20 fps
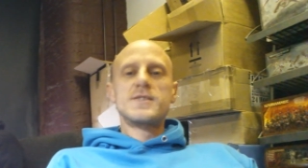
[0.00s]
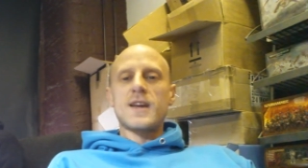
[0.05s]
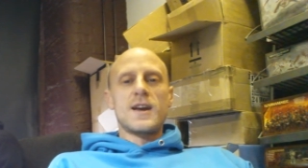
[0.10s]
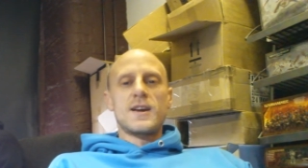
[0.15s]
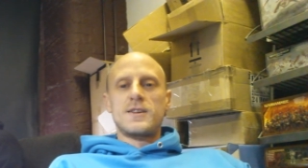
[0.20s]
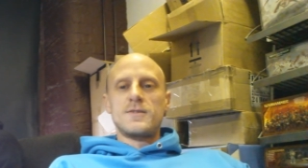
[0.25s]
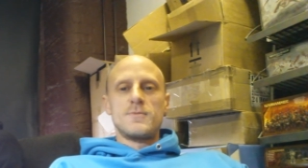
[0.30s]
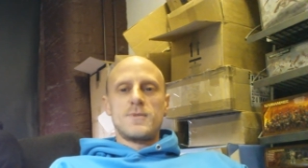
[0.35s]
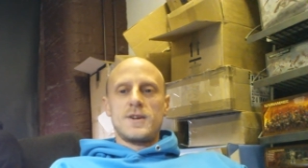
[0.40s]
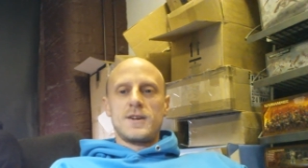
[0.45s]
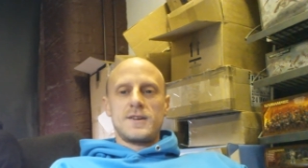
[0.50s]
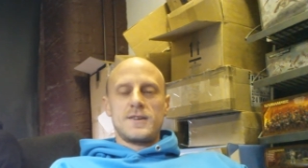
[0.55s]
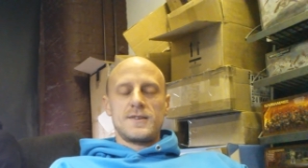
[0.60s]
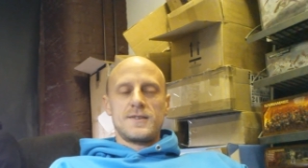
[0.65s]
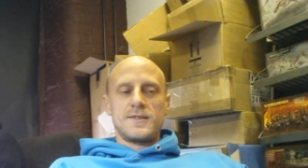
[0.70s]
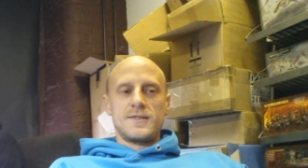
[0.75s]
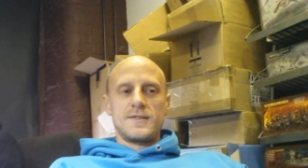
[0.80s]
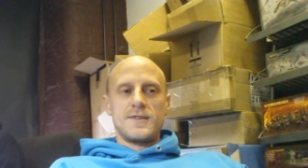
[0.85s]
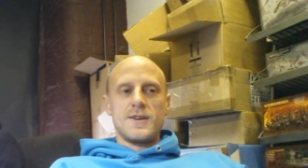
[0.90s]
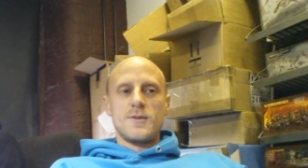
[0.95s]
scared of me.
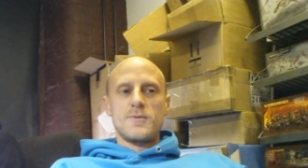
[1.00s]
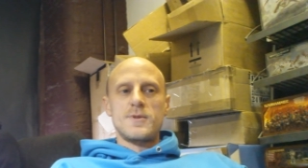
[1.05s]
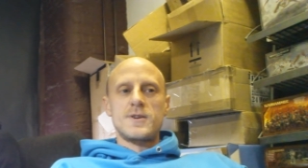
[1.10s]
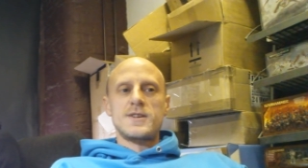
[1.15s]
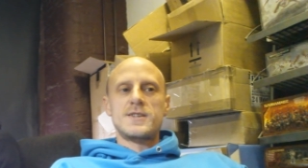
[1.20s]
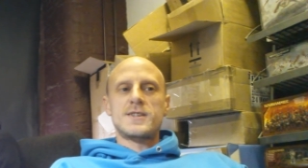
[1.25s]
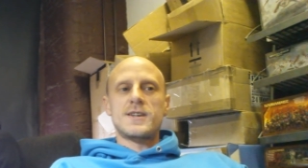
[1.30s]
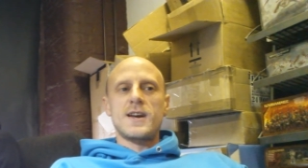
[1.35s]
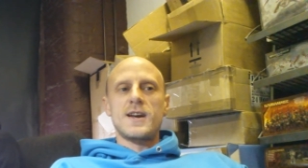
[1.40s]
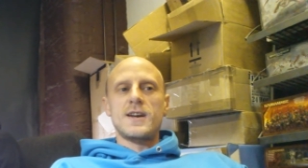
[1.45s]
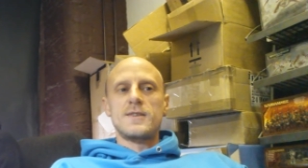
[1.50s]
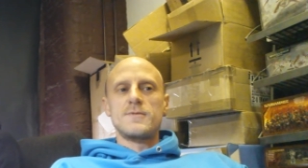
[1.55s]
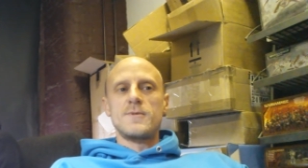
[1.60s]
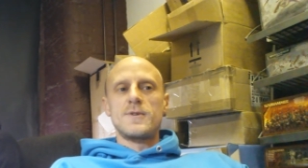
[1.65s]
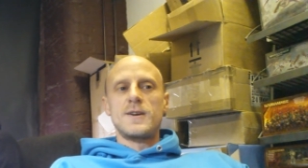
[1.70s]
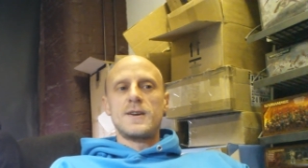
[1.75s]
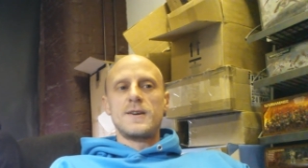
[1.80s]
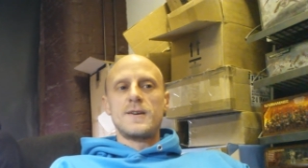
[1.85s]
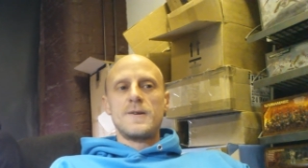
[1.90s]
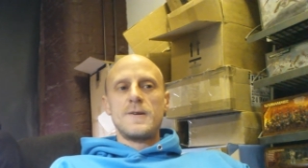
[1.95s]
Nobody's scared of
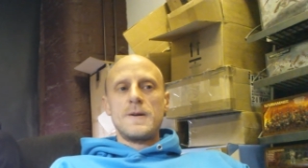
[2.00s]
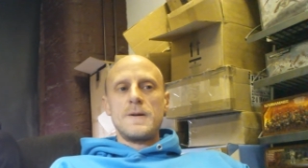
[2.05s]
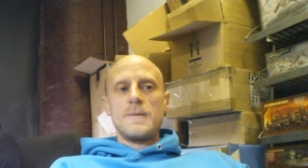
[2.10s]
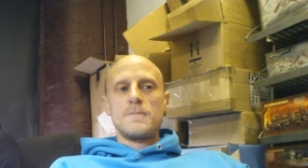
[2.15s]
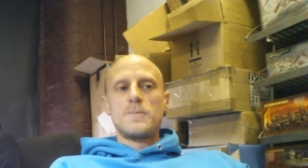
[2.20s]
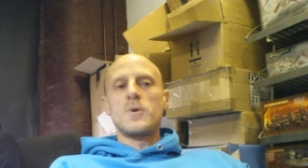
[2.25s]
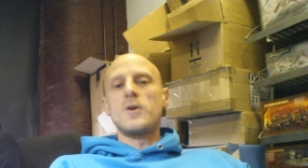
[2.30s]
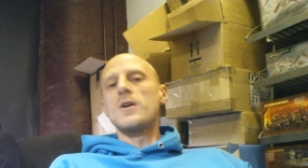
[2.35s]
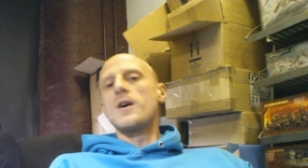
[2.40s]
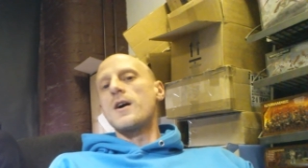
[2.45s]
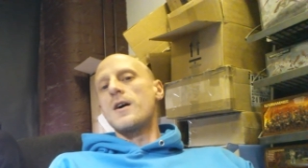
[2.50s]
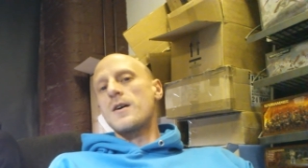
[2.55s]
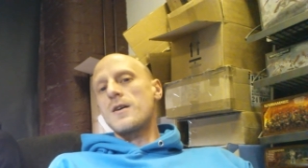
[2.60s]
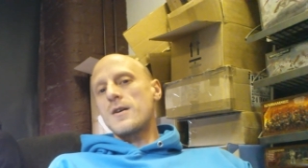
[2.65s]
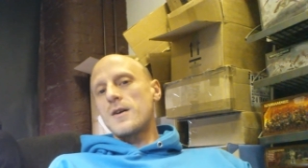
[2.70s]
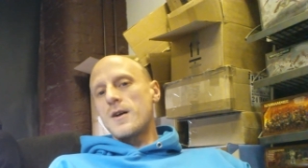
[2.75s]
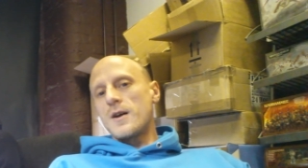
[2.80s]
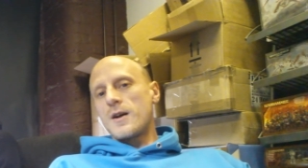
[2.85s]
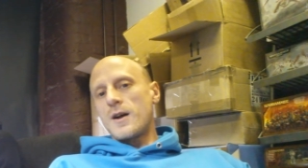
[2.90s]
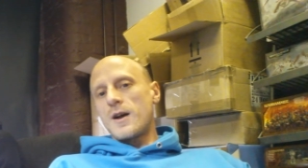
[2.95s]
me. But
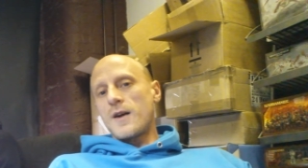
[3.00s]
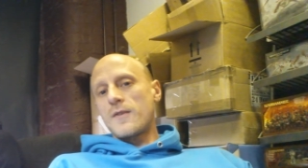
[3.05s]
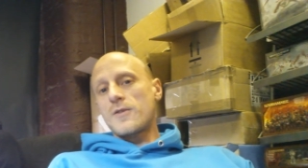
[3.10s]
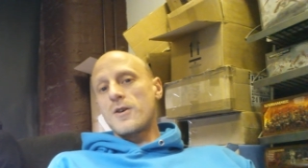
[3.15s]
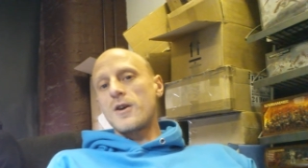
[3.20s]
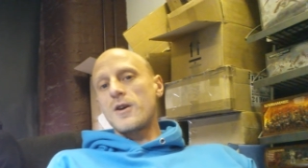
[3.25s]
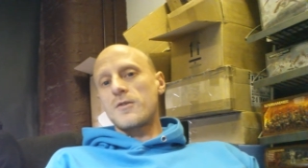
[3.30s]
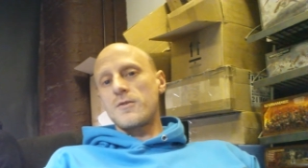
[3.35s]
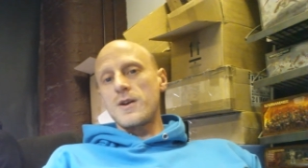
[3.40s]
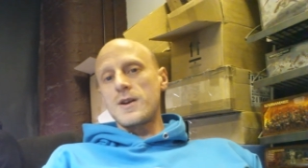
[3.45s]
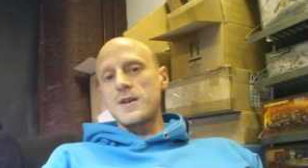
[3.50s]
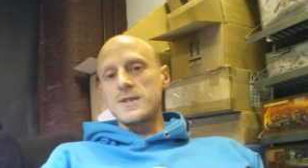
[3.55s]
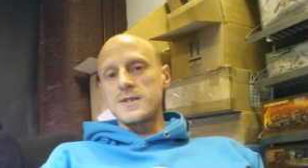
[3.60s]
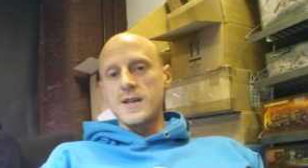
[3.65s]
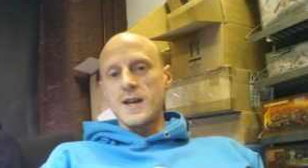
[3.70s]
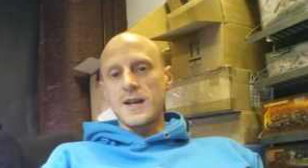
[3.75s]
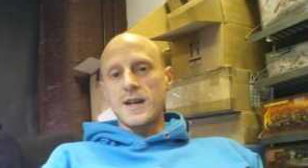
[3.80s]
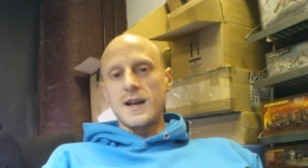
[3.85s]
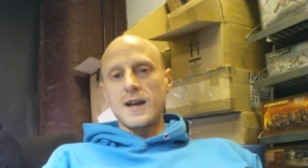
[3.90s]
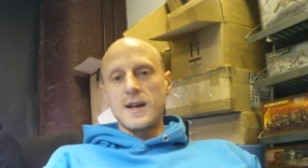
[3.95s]
I've got a great
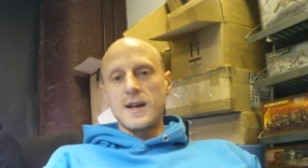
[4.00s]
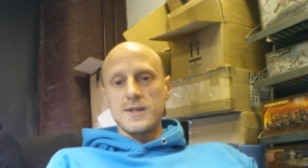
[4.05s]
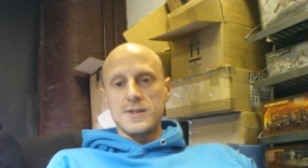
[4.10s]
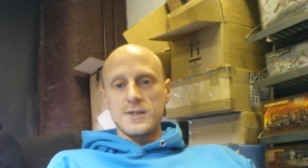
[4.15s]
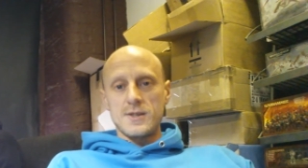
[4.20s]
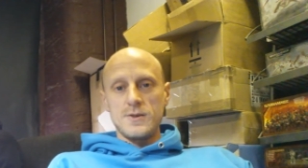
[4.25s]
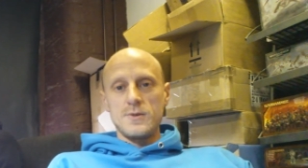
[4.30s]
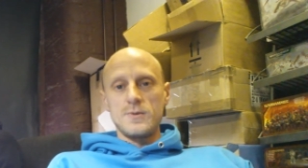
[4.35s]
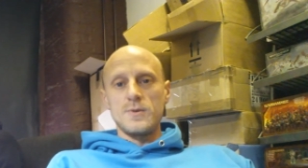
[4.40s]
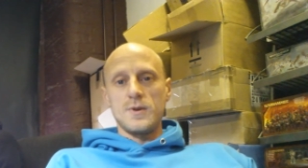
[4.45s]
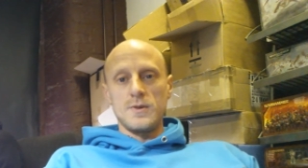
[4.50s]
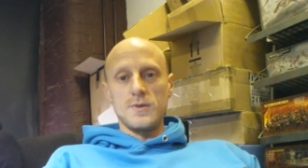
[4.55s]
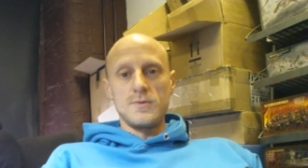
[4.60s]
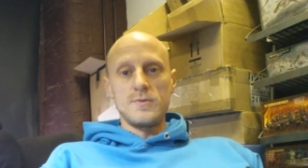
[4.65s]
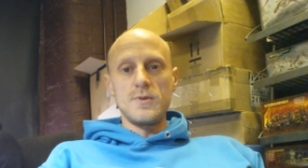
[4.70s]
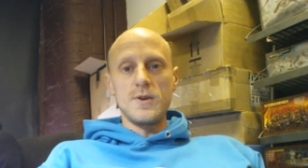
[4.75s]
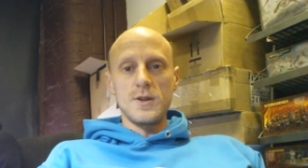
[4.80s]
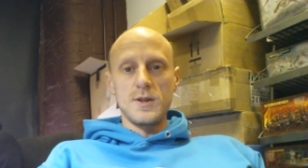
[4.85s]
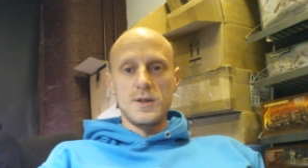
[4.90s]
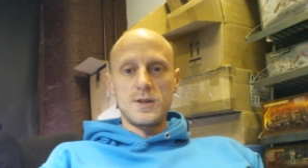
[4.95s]
set of guys who, who
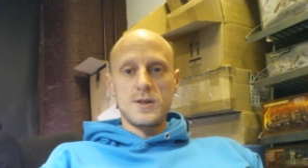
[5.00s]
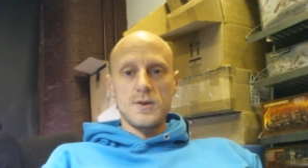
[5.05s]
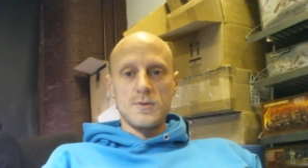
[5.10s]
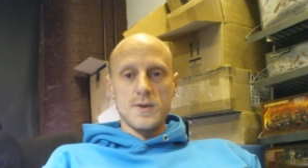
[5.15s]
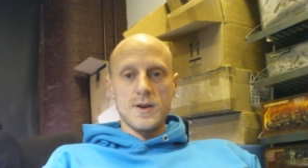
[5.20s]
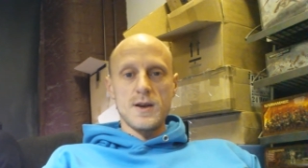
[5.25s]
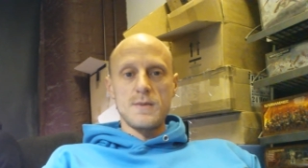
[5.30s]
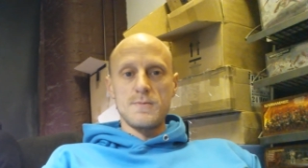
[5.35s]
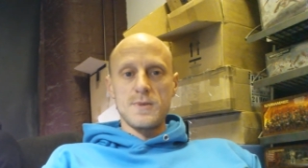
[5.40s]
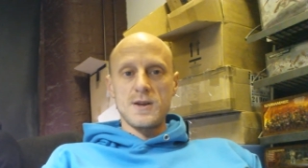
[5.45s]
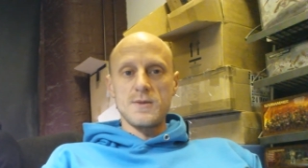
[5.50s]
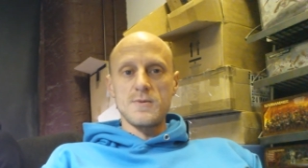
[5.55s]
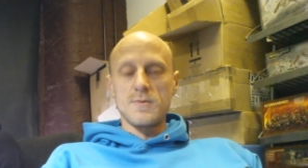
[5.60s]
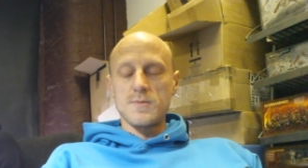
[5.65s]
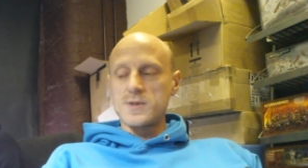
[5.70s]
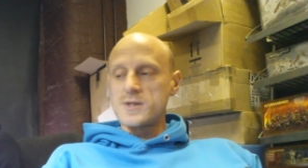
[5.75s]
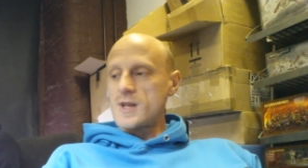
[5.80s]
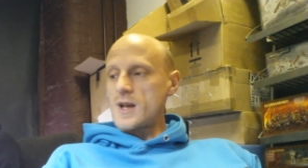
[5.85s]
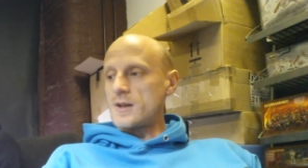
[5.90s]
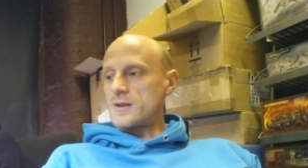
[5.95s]
really do it at
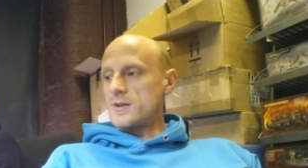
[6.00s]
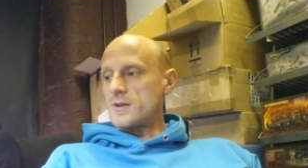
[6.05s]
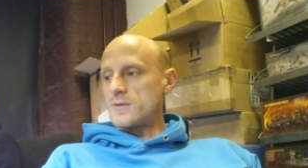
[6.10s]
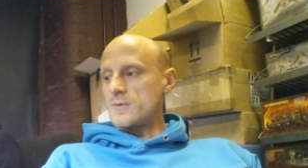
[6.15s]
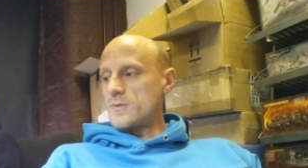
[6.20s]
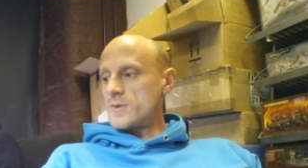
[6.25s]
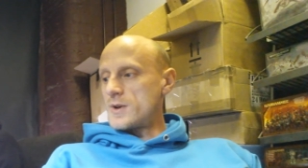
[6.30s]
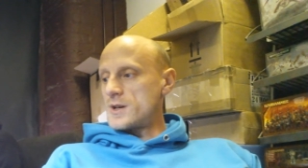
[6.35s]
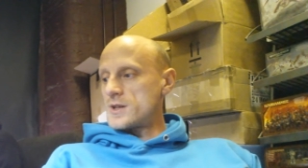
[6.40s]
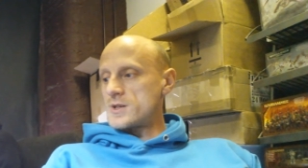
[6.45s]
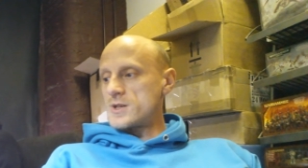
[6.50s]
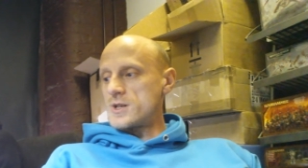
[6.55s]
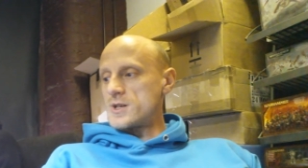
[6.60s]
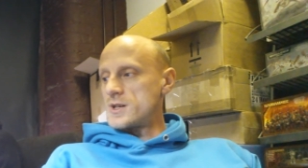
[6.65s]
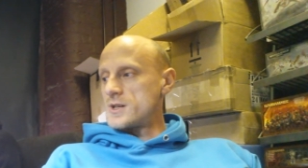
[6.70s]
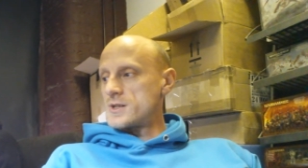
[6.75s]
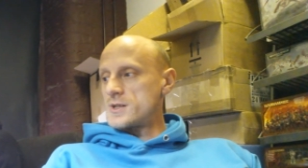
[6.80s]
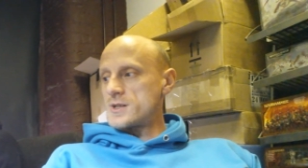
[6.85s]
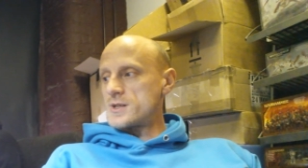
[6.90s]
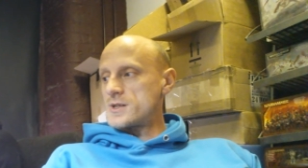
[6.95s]
minimum standard, which
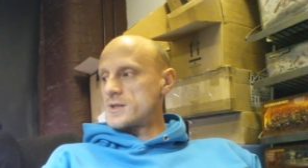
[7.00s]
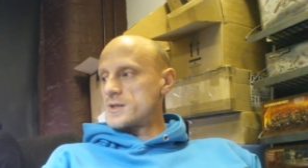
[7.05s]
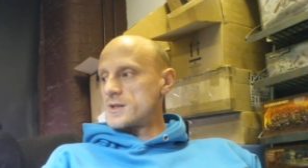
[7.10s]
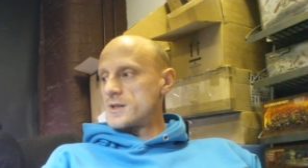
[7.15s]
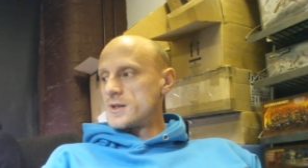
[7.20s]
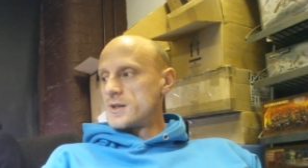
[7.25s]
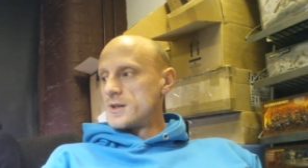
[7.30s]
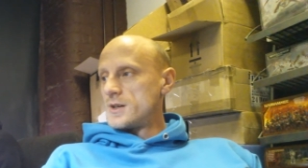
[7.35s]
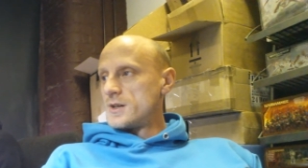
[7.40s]
is